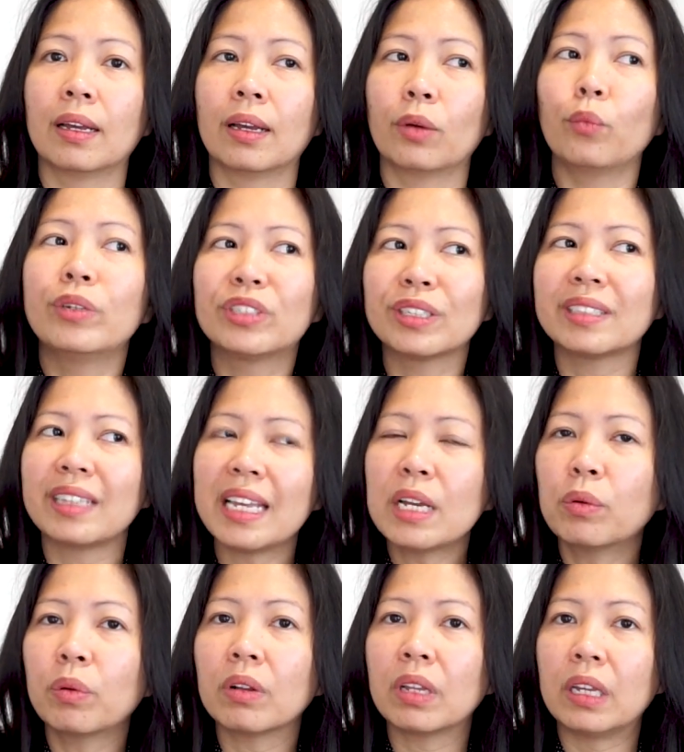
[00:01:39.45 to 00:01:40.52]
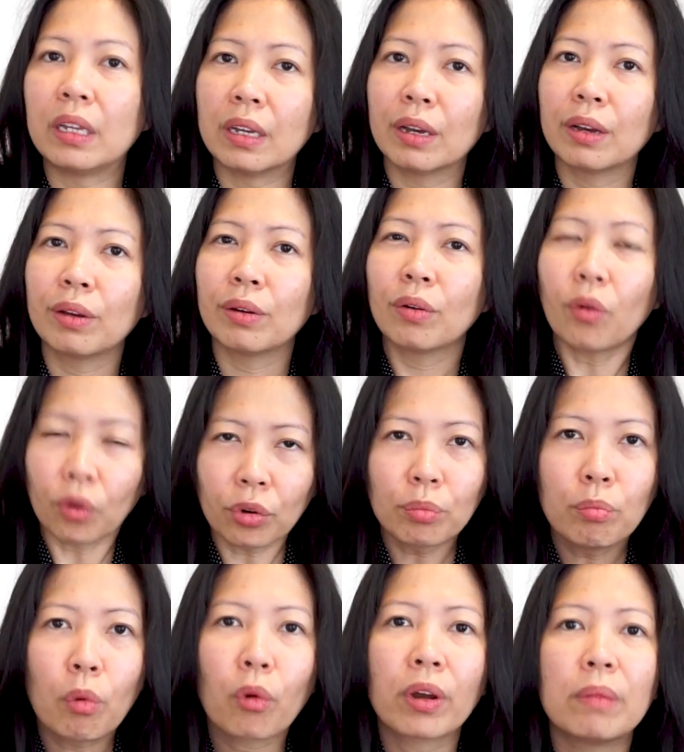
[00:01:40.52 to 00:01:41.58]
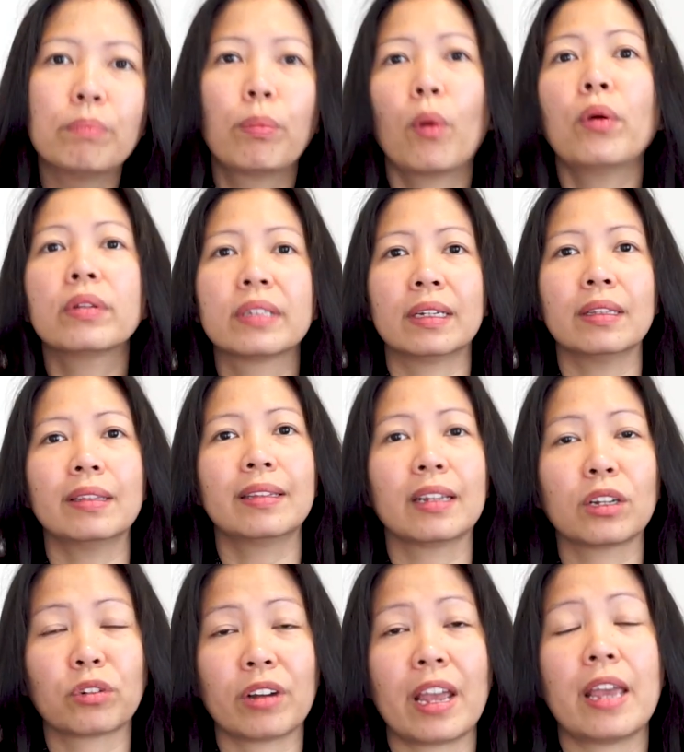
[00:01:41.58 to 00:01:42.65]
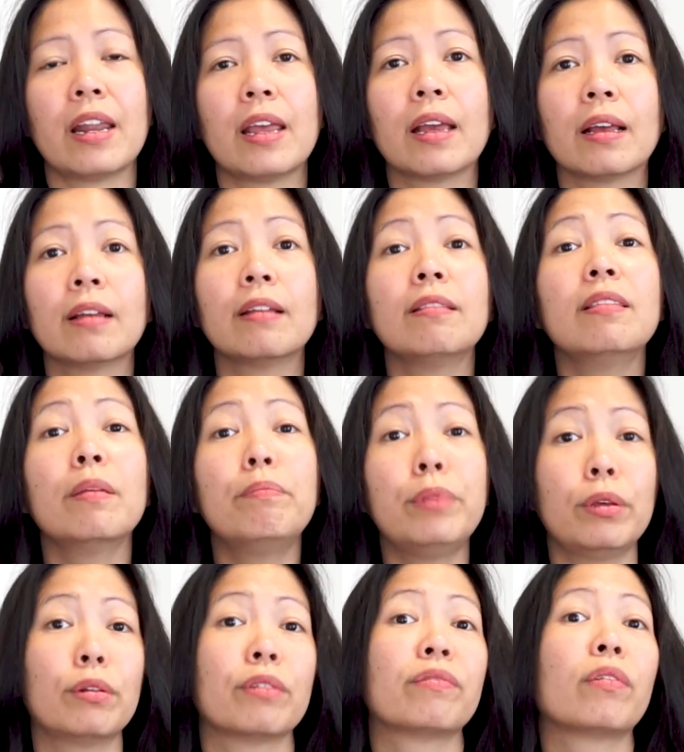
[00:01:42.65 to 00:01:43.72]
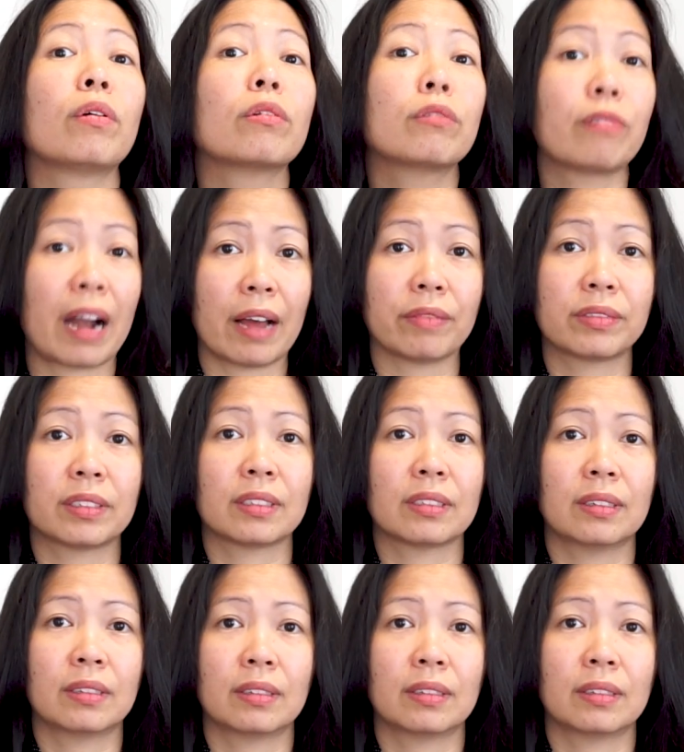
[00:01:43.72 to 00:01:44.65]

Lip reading: which is equally or more important than creating the beautiful graphs.